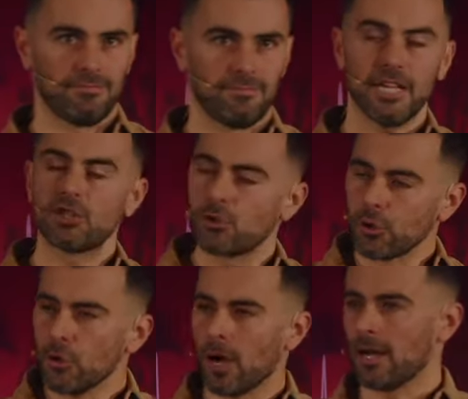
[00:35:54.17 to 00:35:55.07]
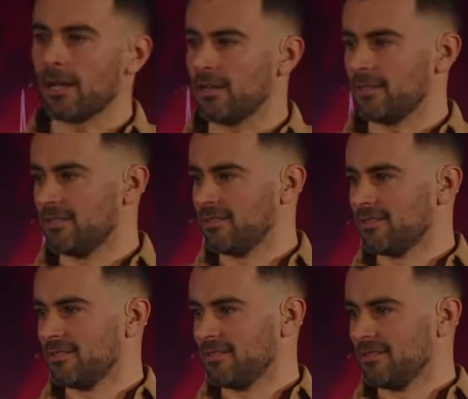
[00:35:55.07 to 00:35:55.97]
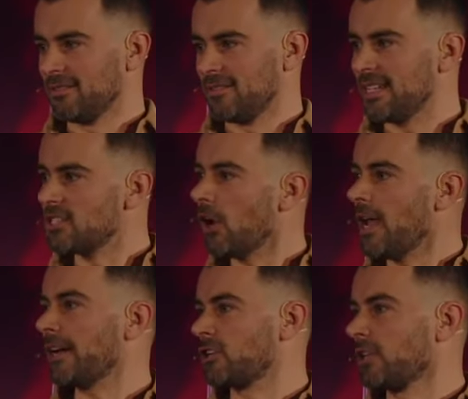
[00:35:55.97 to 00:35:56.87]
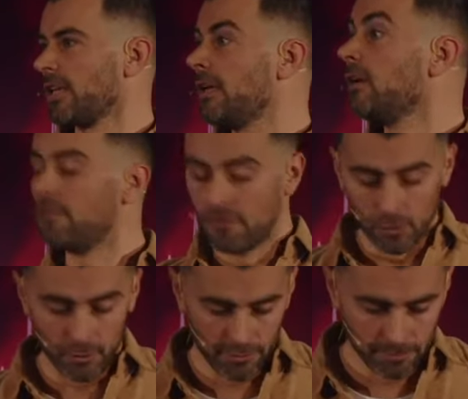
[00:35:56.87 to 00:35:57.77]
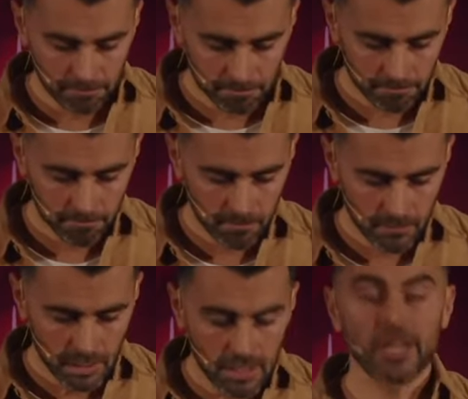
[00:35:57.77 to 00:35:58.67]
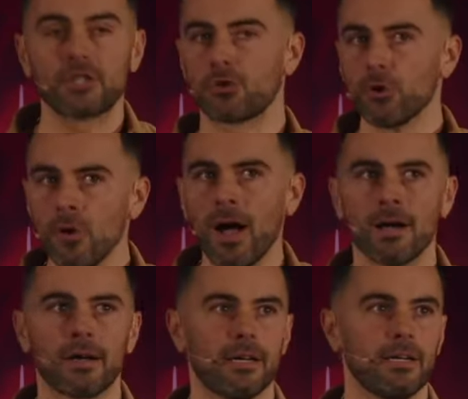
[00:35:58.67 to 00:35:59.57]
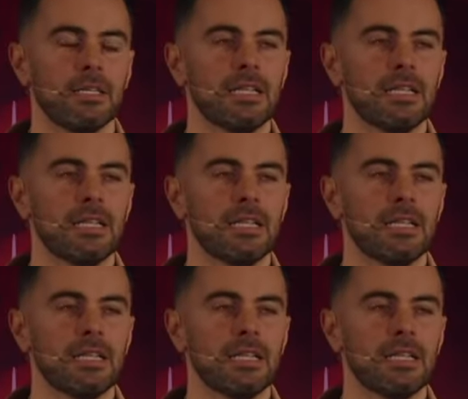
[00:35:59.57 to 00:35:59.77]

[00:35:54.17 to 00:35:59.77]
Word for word: their true hunger, is not actually food. Their true hunger